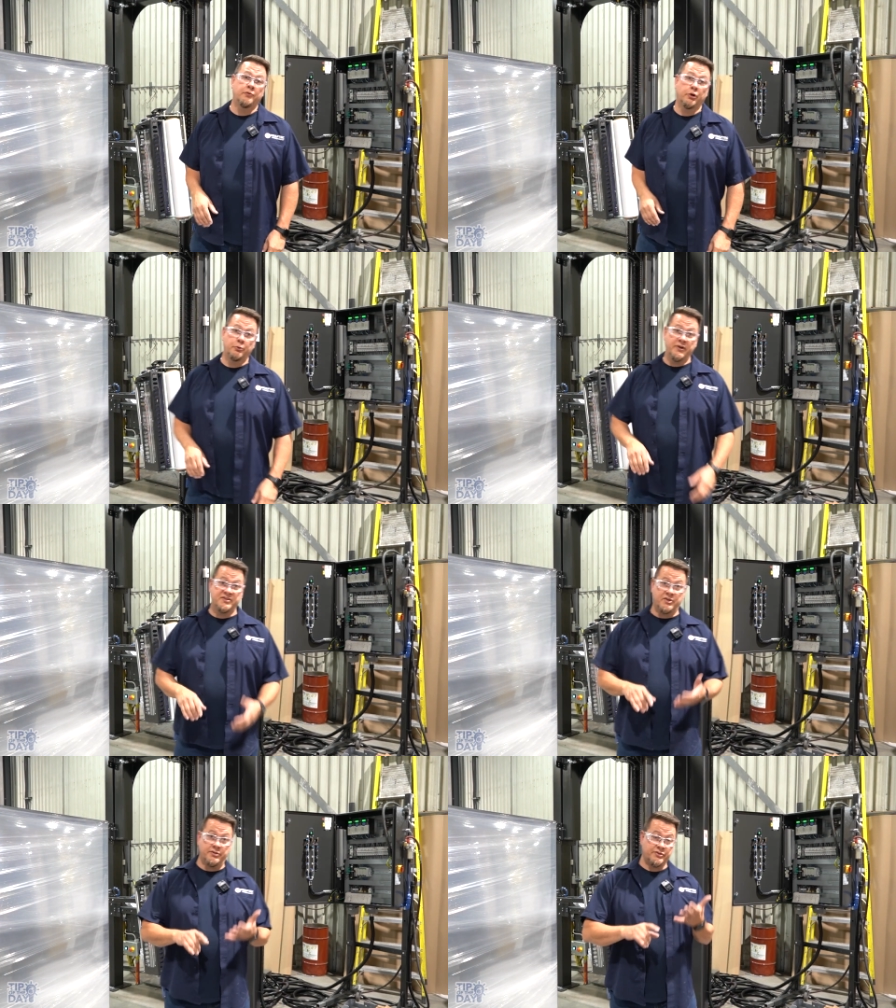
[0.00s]
of good
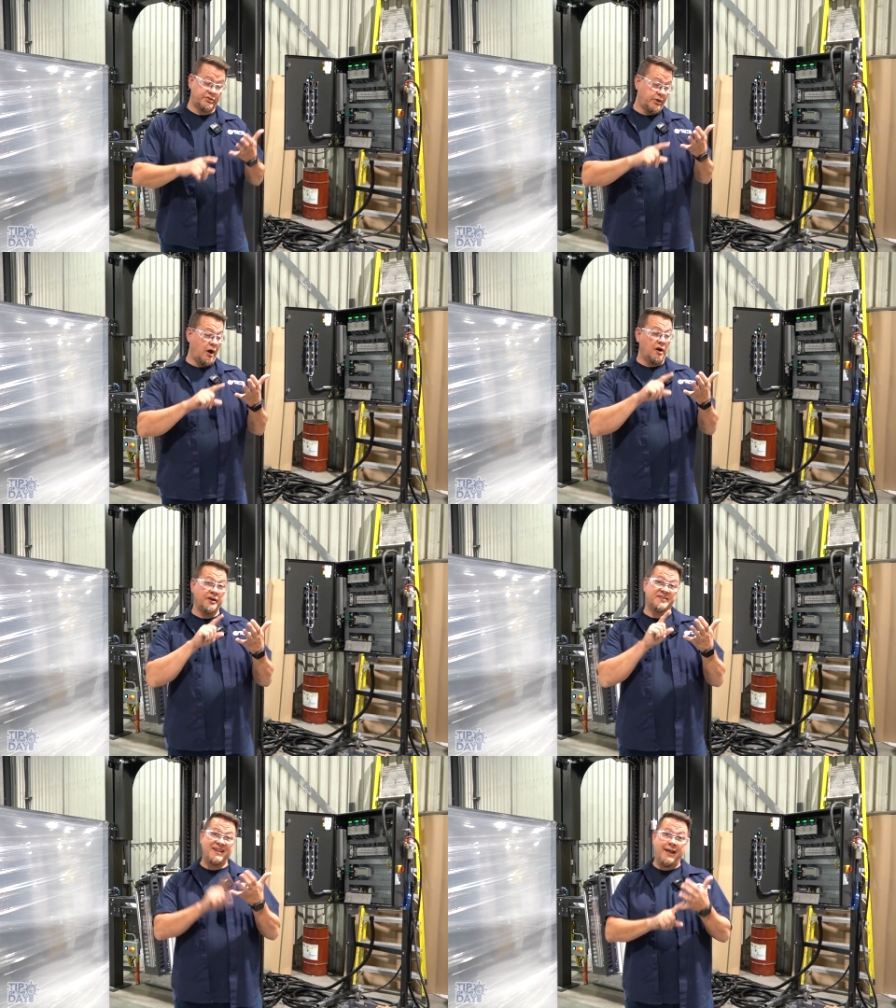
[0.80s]
reasons,
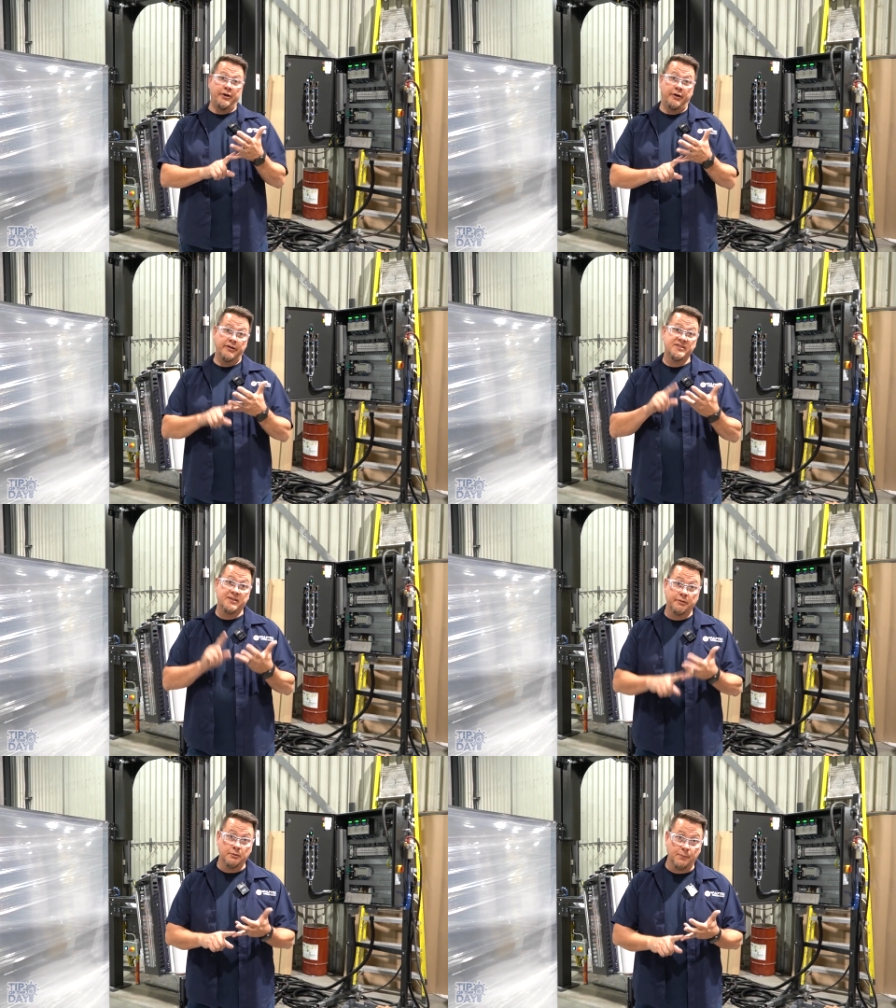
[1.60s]
our standard
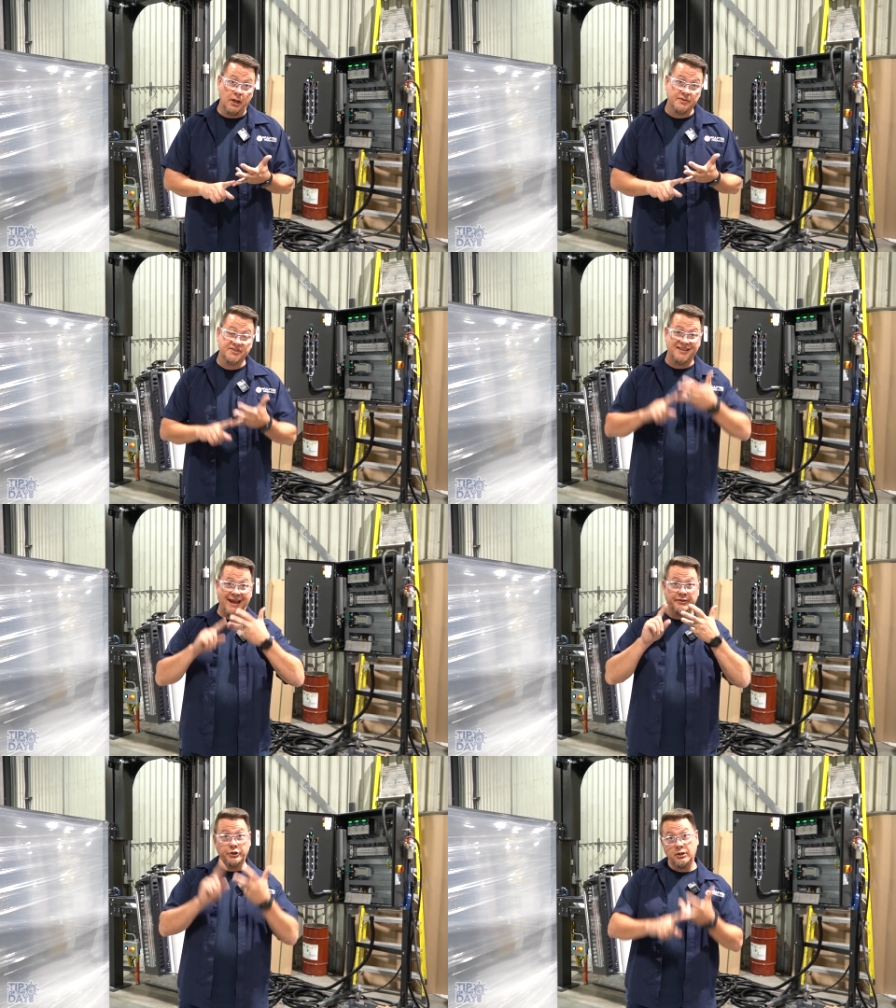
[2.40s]
standard plus,
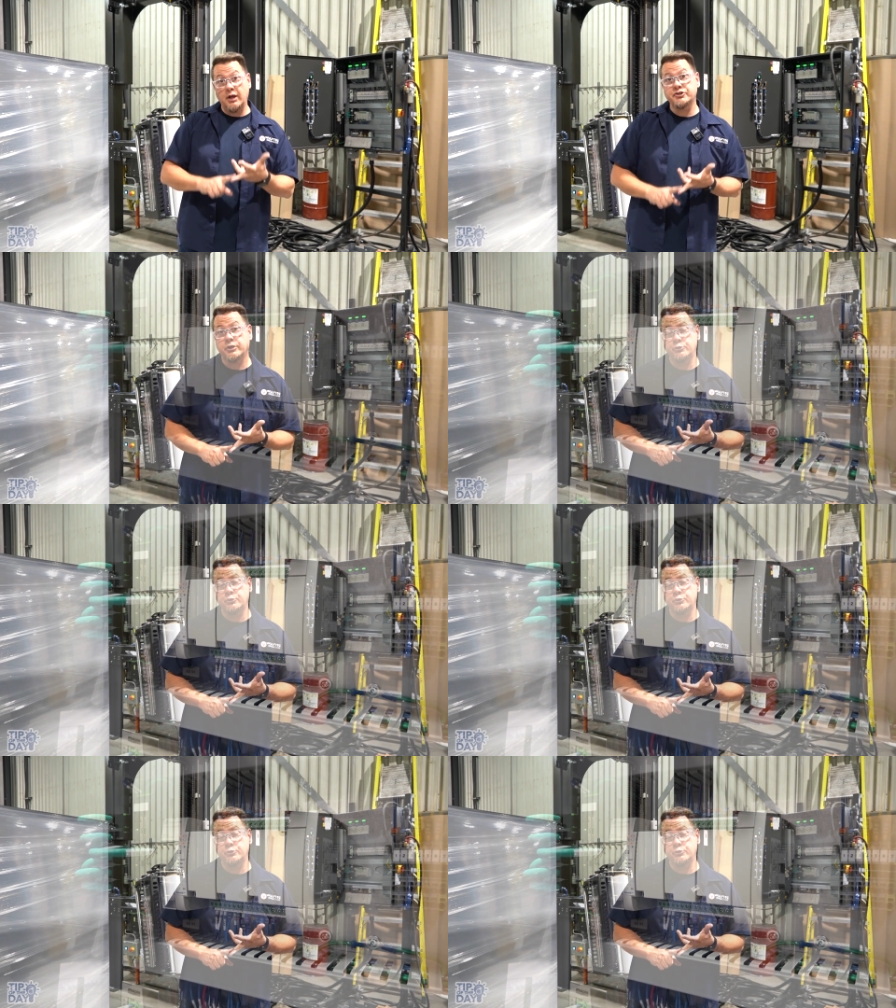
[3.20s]
and Deluxe